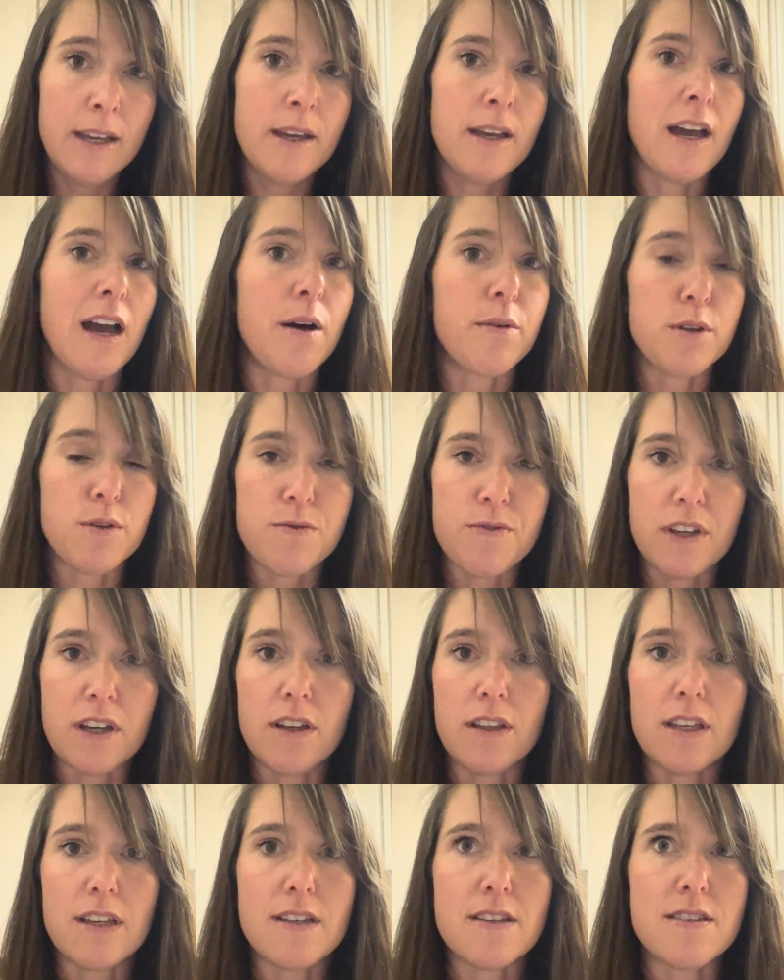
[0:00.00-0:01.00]
How you
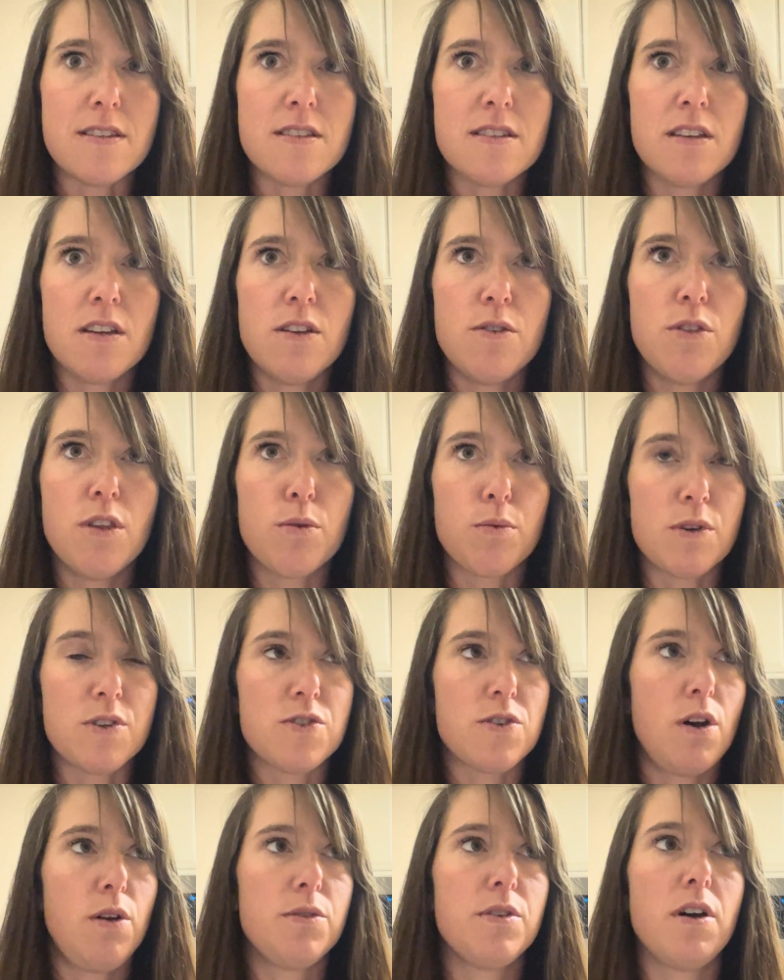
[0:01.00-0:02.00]
feel is the
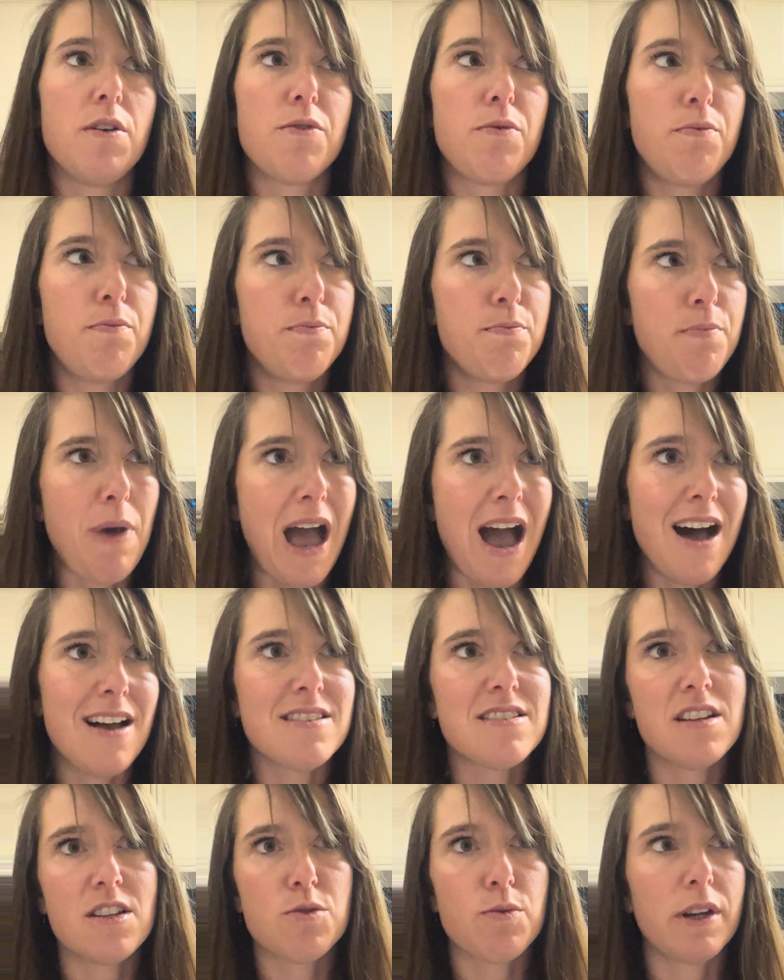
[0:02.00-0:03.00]
result of
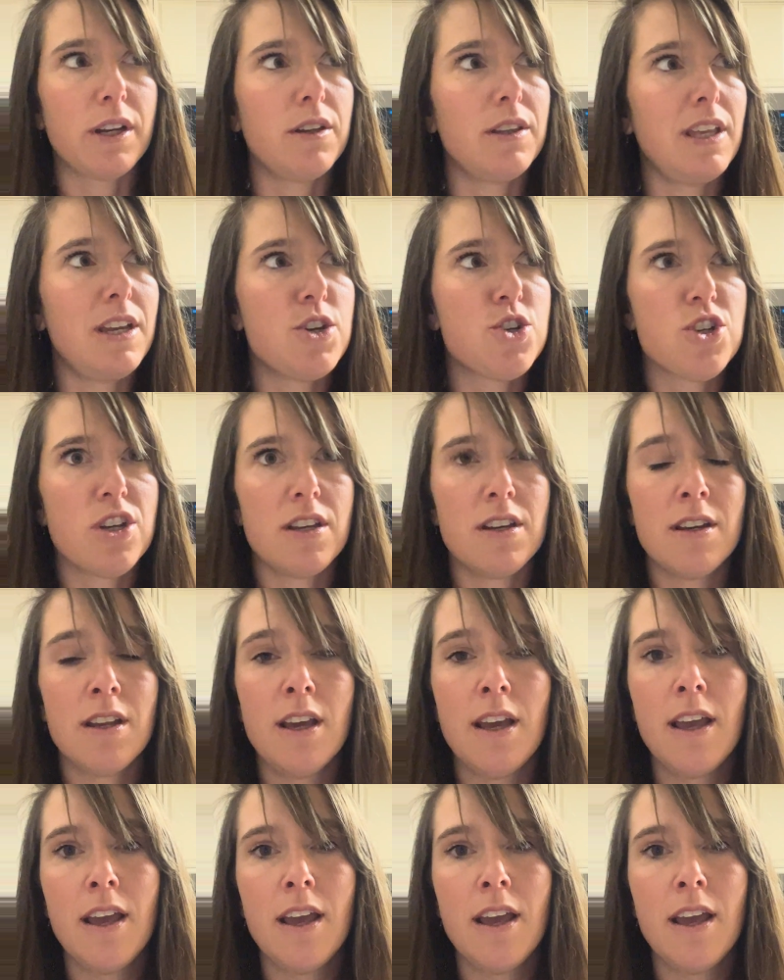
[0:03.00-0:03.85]
past dysregulation,